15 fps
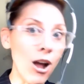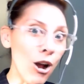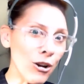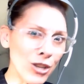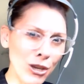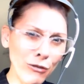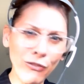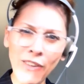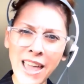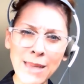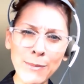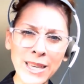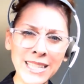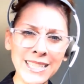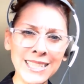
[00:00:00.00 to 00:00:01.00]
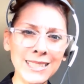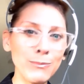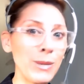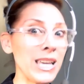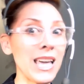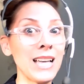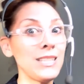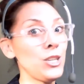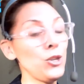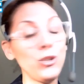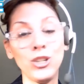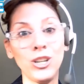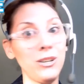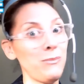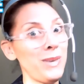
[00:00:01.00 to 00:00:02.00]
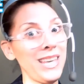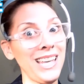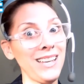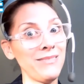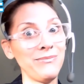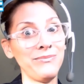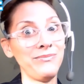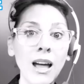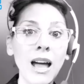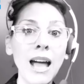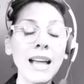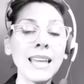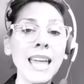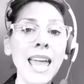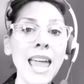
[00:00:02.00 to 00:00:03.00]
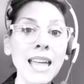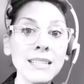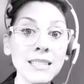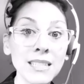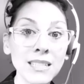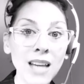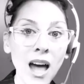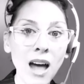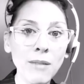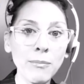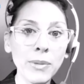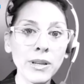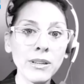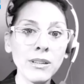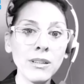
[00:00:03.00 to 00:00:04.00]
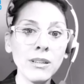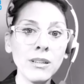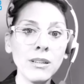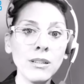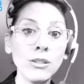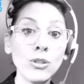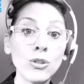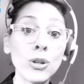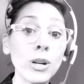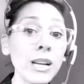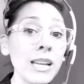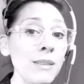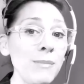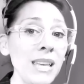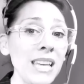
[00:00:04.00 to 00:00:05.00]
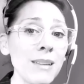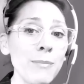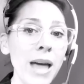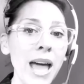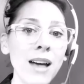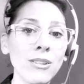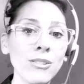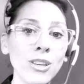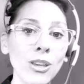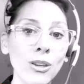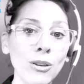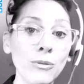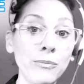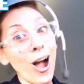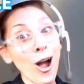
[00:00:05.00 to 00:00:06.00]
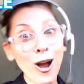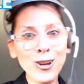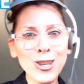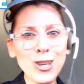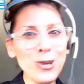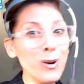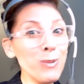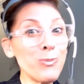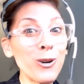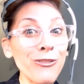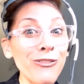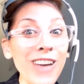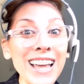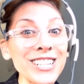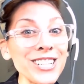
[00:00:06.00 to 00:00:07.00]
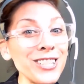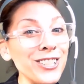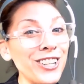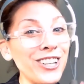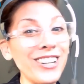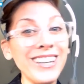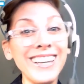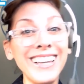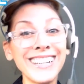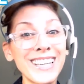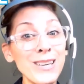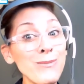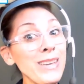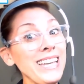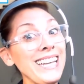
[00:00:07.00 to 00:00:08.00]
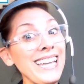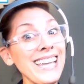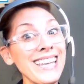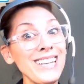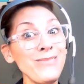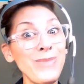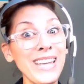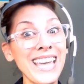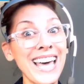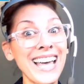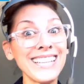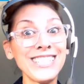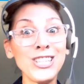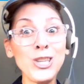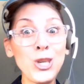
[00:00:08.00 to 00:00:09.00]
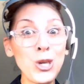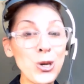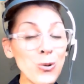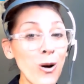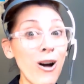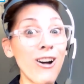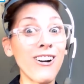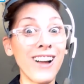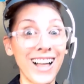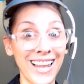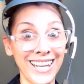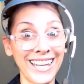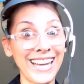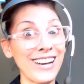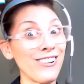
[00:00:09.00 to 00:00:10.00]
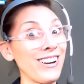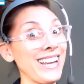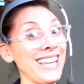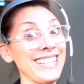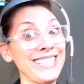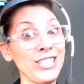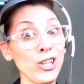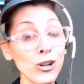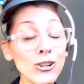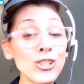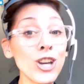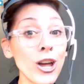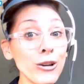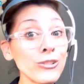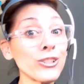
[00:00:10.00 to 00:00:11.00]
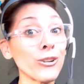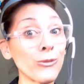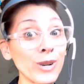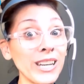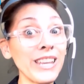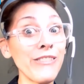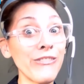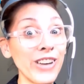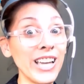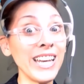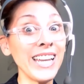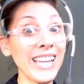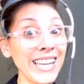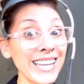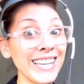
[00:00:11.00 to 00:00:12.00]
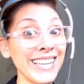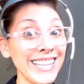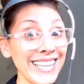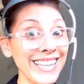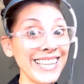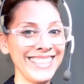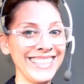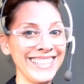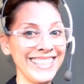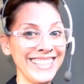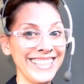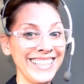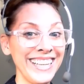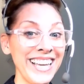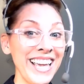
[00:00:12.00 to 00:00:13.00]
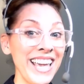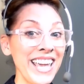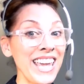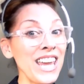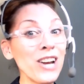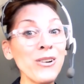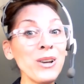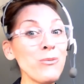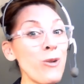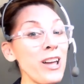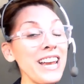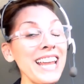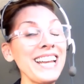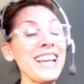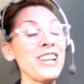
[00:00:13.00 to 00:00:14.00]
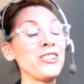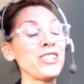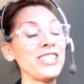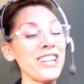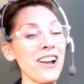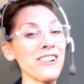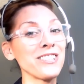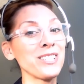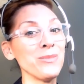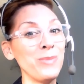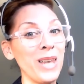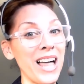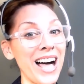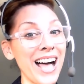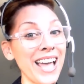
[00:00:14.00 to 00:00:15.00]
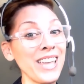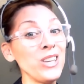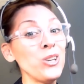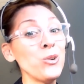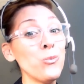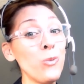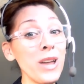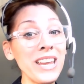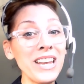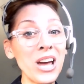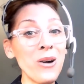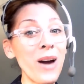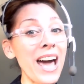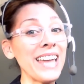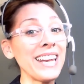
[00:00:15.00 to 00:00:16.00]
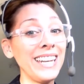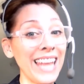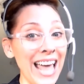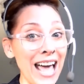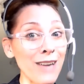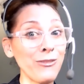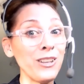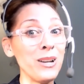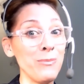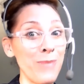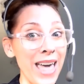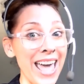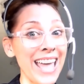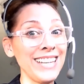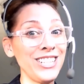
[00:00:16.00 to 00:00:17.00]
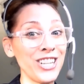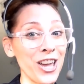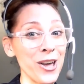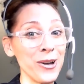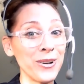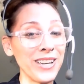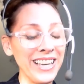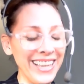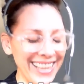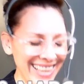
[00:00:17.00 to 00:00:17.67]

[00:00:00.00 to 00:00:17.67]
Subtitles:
Are you famous? Because you should be. I can't stop dreaming about you. Are you a professional comedian? Because you are hilarious. Your jokes are really funny. Here at 1-800-NARC-SUPPLY, we know how to laugh at a bad joke.